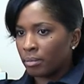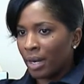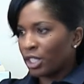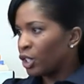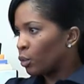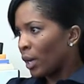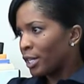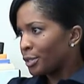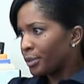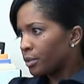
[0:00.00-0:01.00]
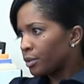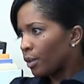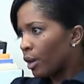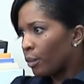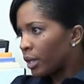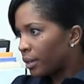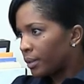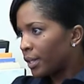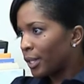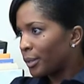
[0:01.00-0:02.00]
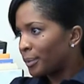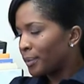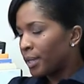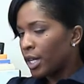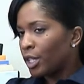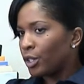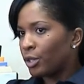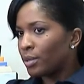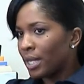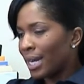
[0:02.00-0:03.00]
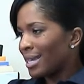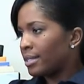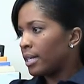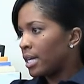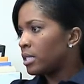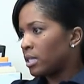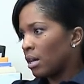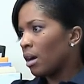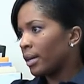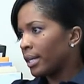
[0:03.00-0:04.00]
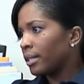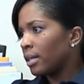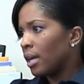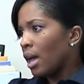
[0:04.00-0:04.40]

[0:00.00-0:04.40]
my generation, so I don't want to you know use that as the easy target.